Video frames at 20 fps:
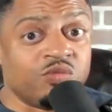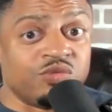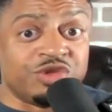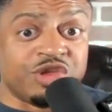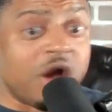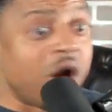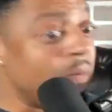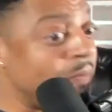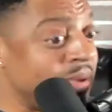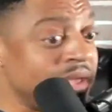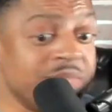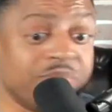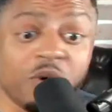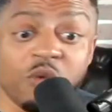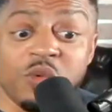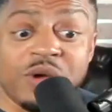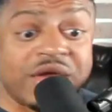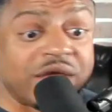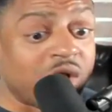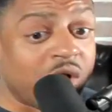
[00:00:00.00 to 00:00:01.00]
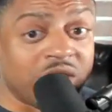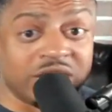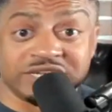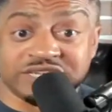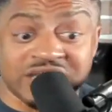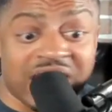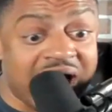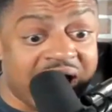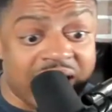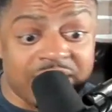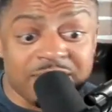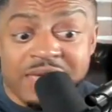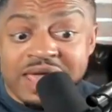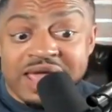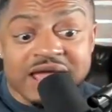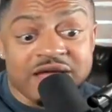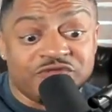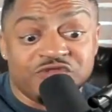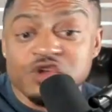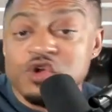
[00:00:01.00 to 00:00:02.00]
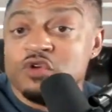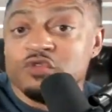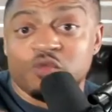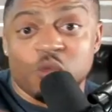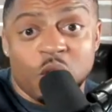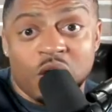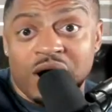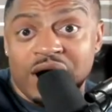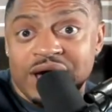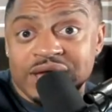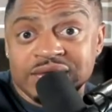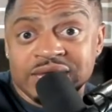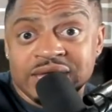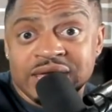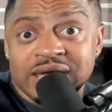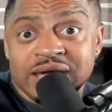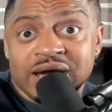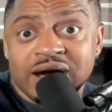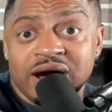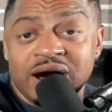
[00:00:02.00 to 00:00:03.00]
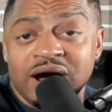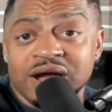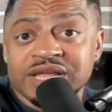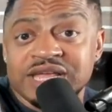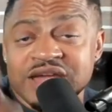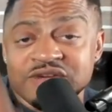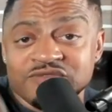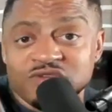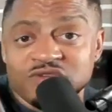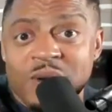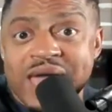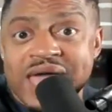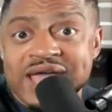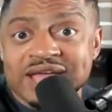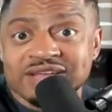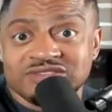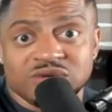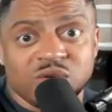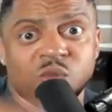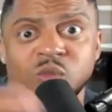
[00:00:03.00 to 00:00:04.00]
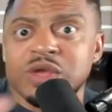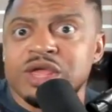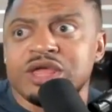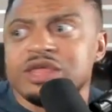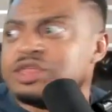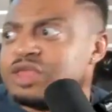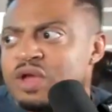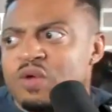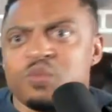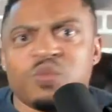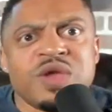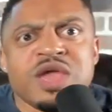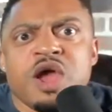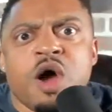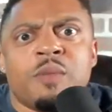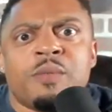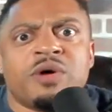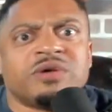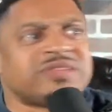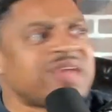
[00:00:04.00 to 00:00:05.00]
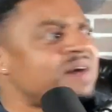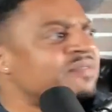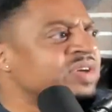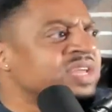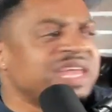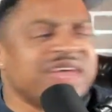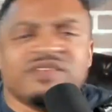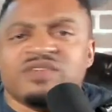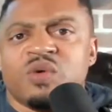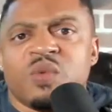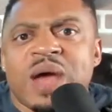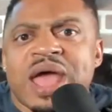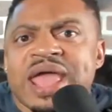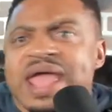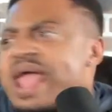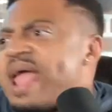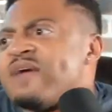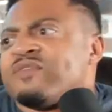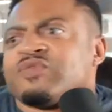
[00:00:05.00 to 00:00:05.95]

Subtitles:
Y'all, people win all the time. If you've won giveaways, we almost have a giveaway.